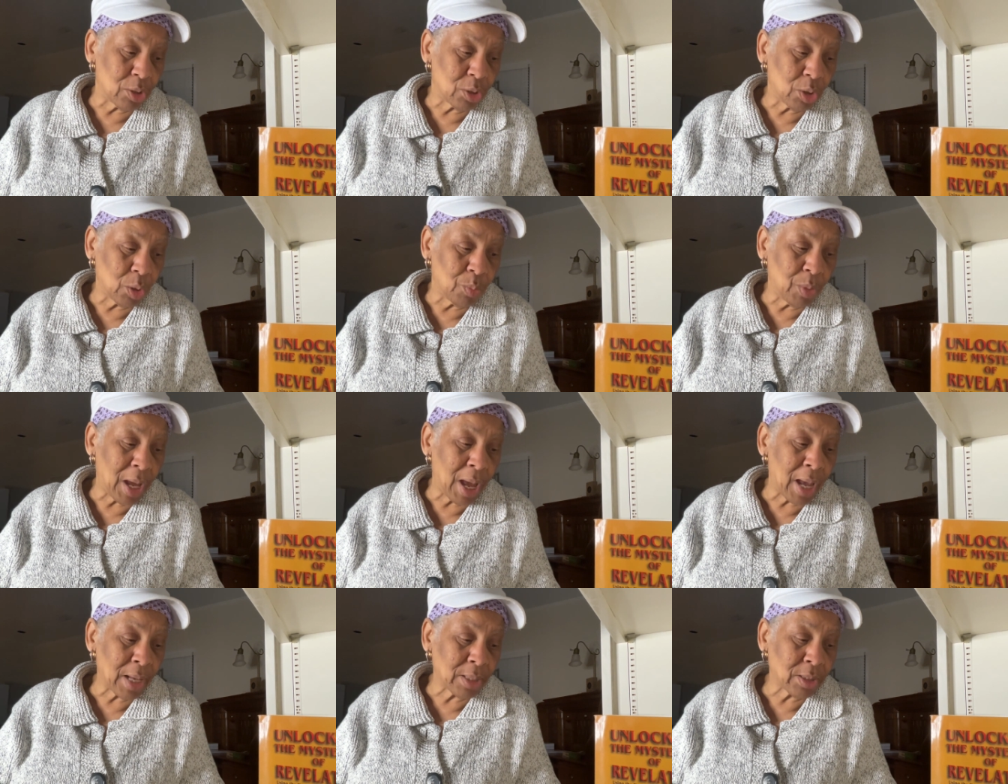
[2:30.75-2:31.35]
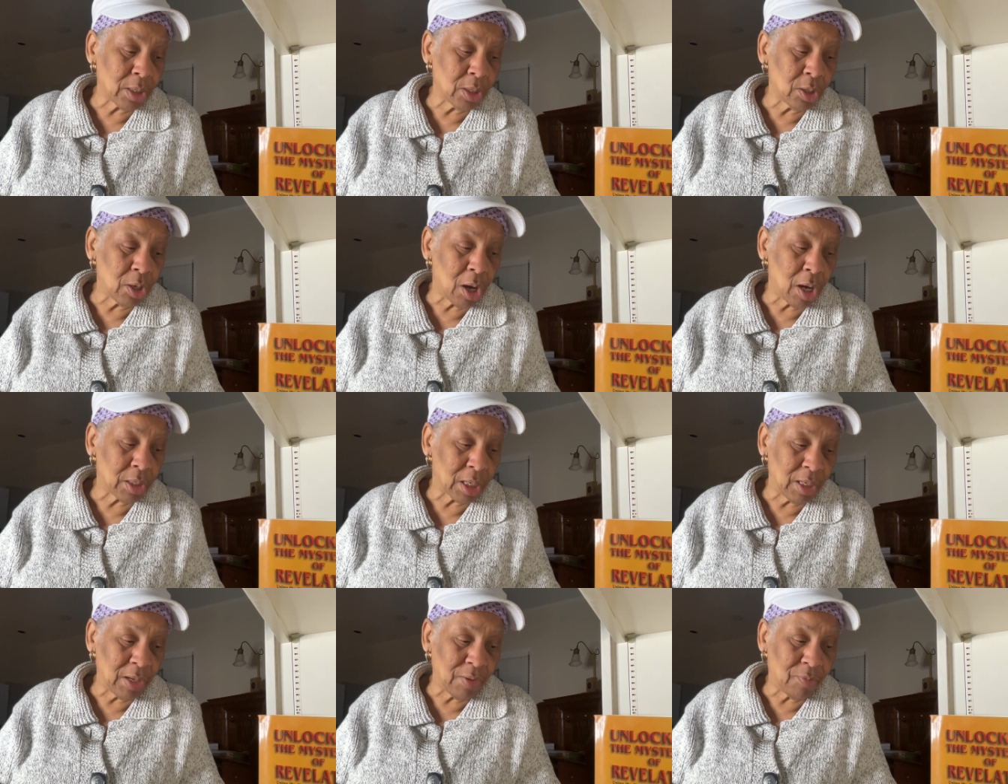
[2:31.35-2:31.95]
So we're asking
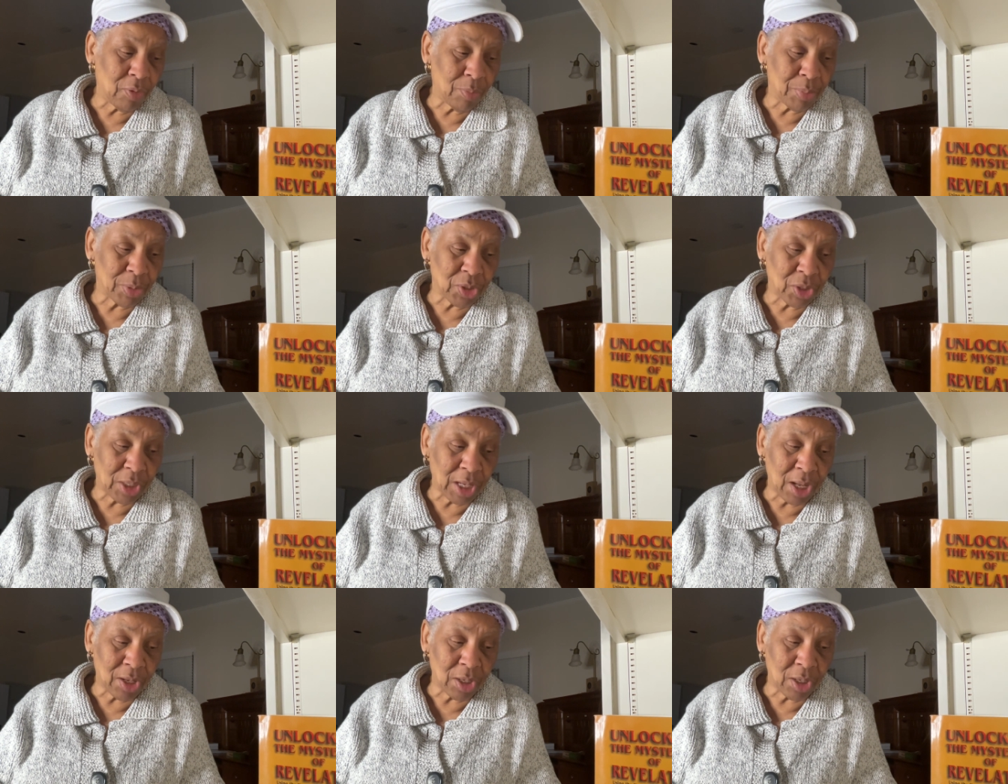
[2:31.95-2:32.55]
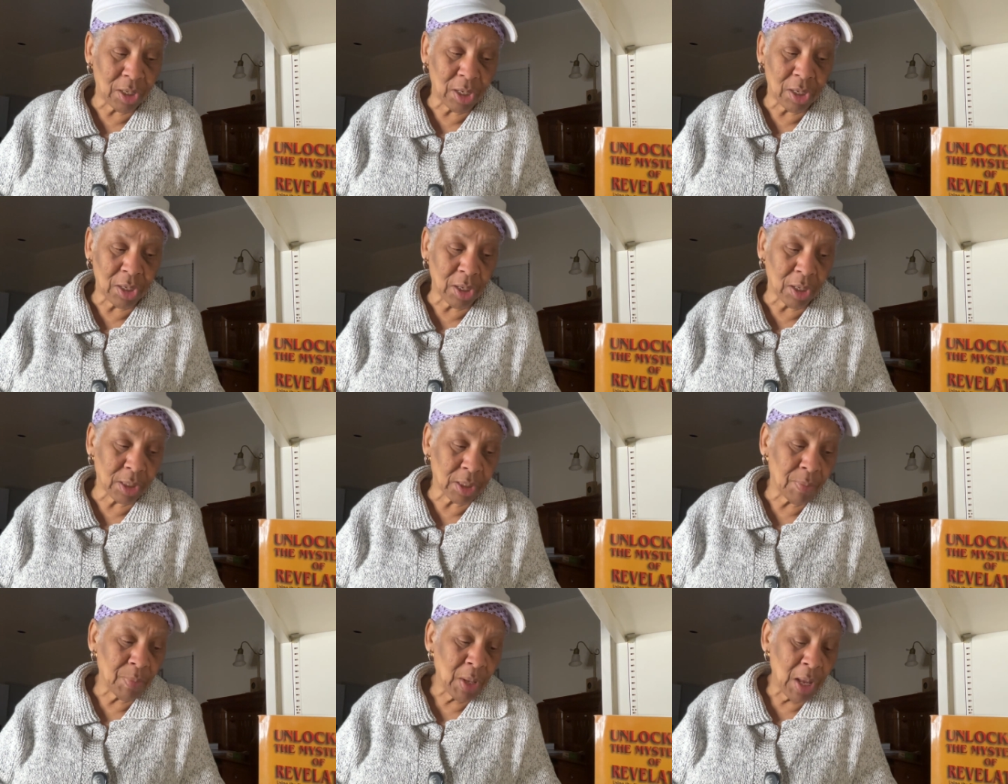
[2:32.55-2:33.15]
God to lift up a standard in
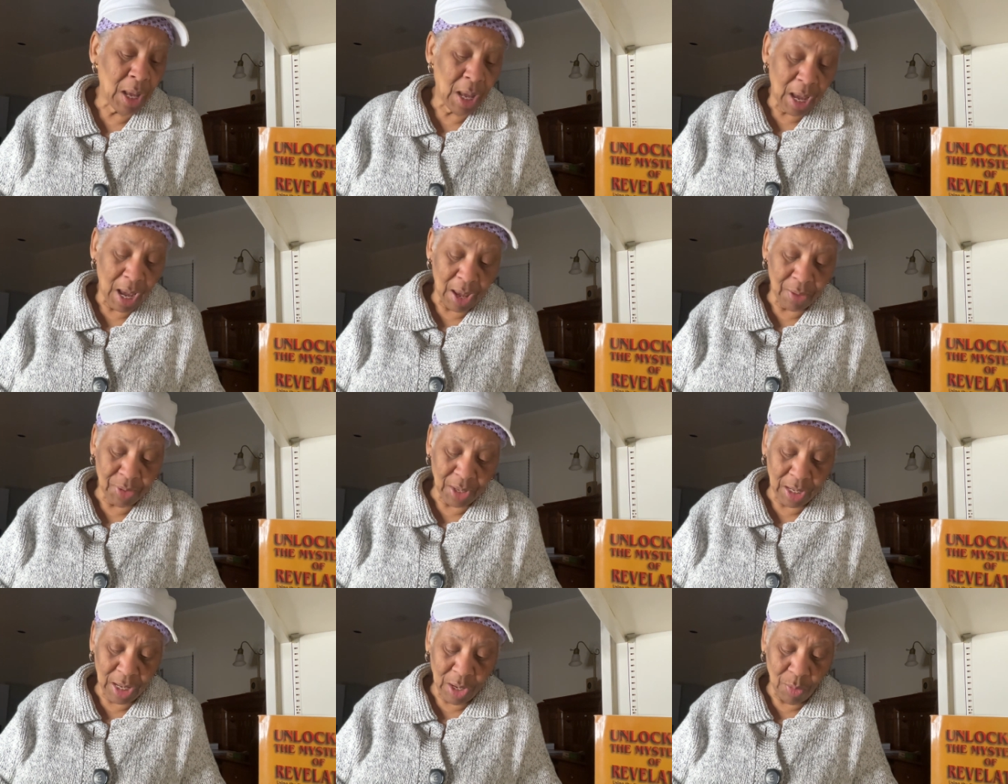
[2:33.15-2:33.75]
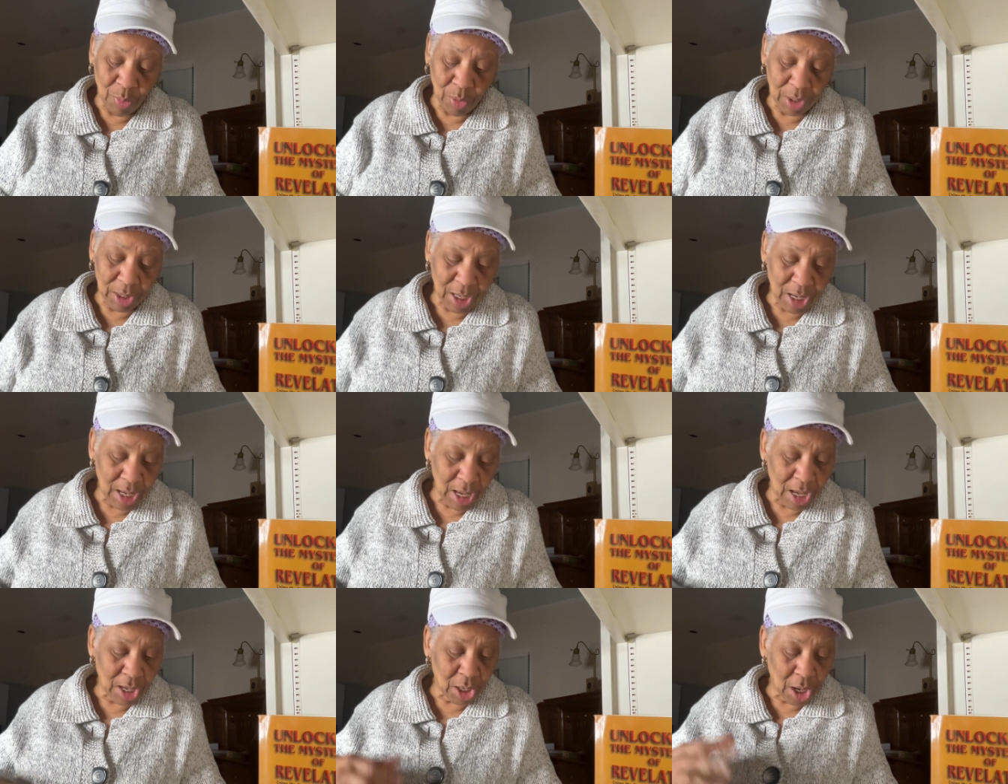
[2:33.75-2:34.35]
us and that he will
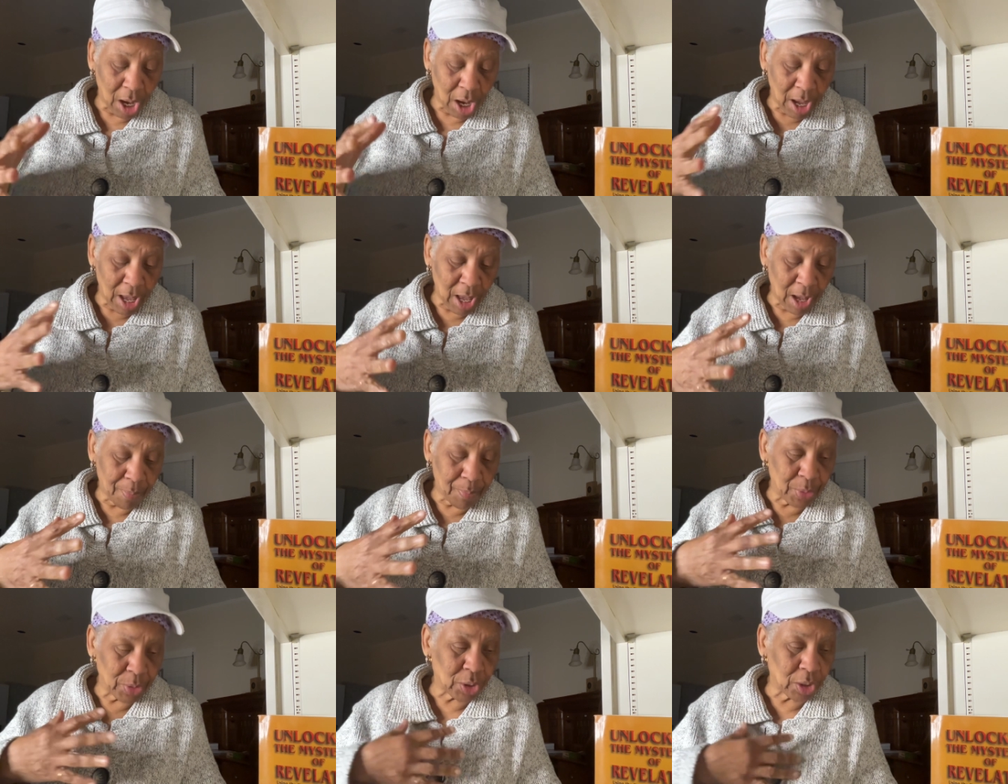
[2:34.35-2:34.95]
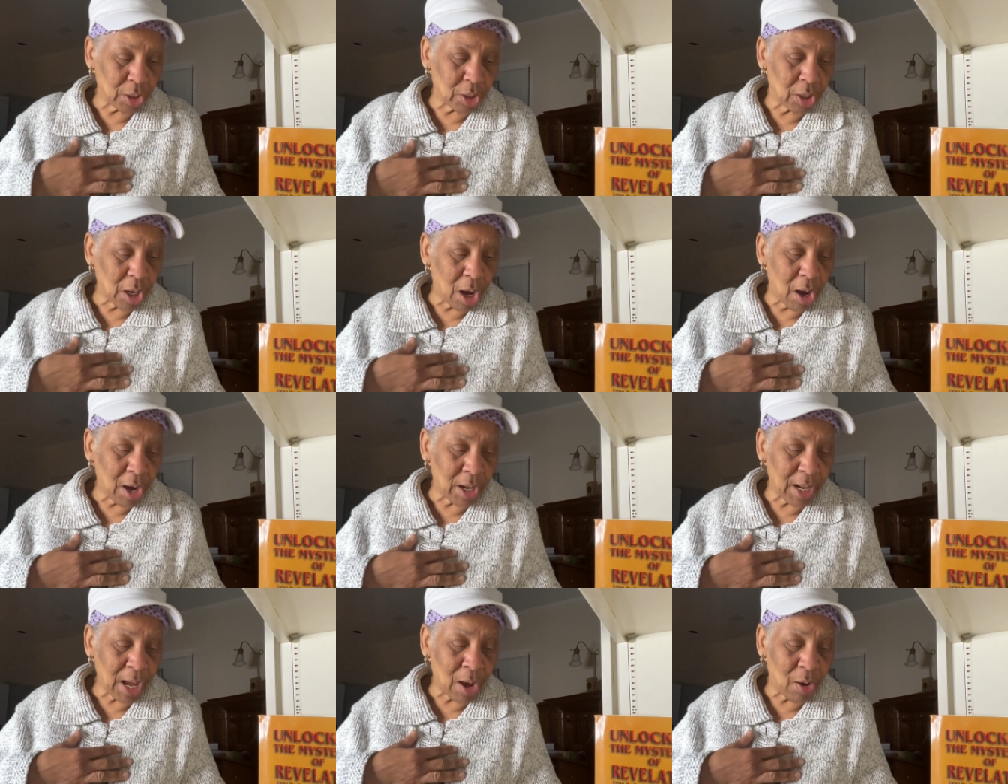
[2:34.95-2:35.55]
keep and God help us to
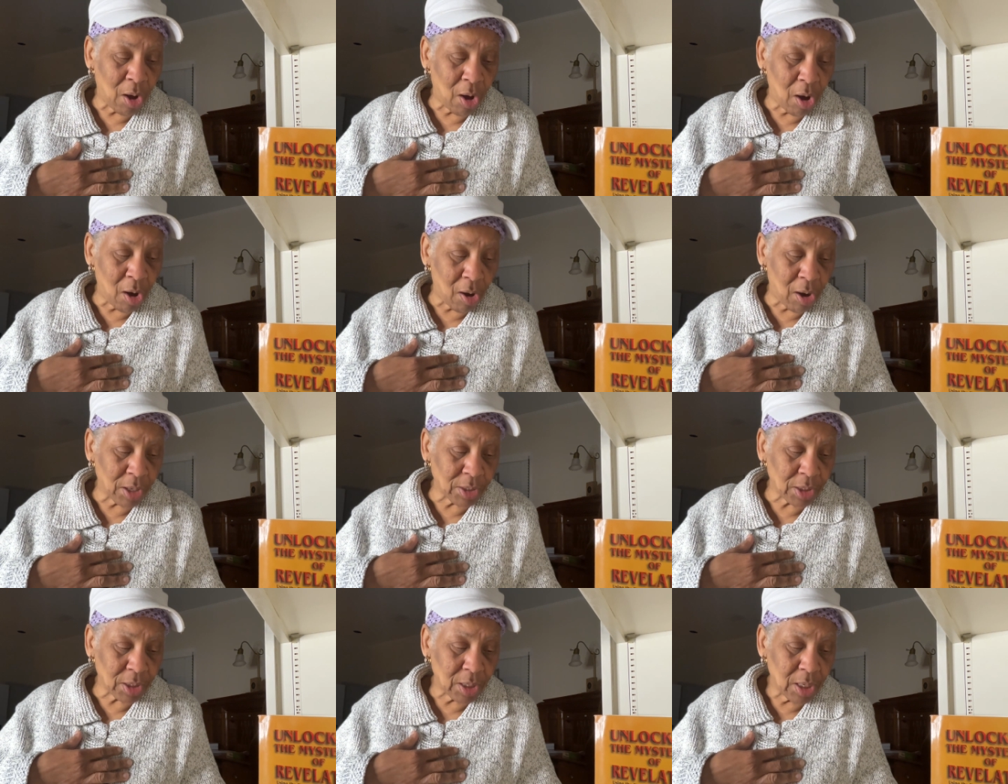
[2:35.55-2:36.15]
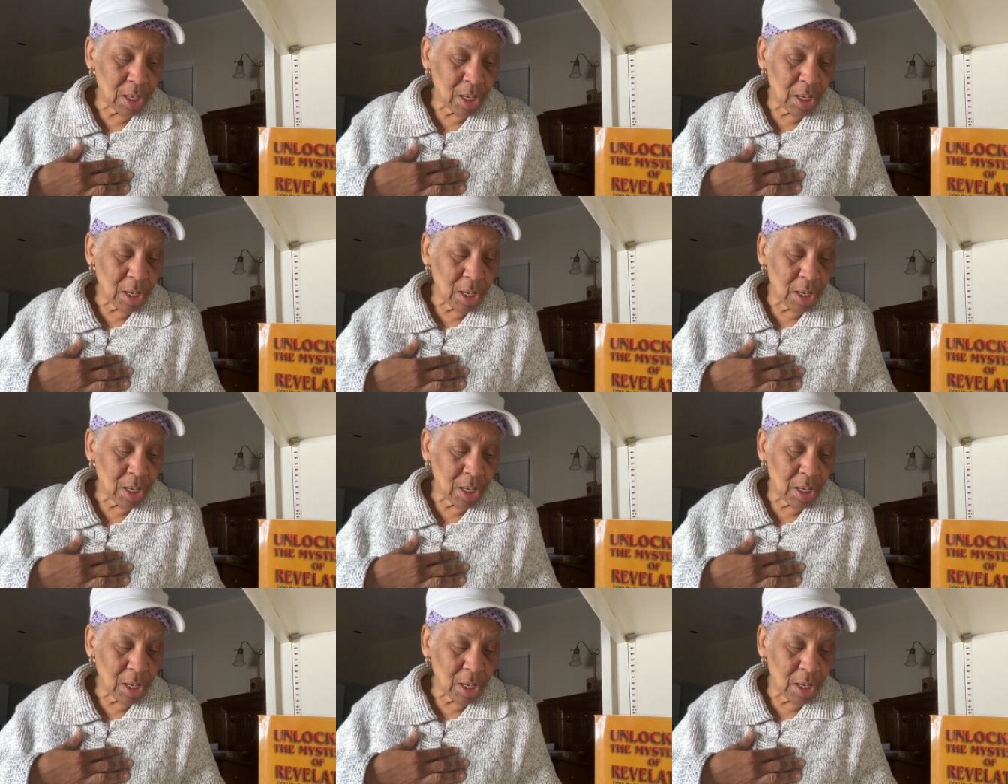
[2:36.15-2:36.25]
guard our hearts